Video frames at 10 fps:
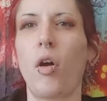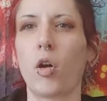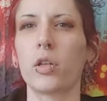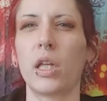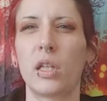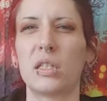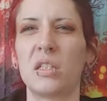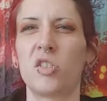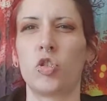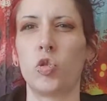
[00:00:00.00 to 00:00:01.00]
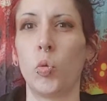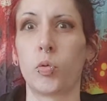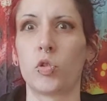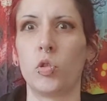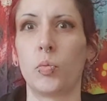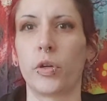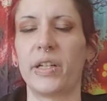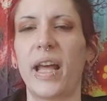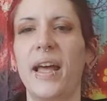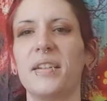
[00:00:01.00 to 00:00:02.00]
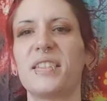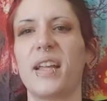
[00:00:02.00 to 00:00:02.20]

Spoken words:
hardly unless it's super, super intense.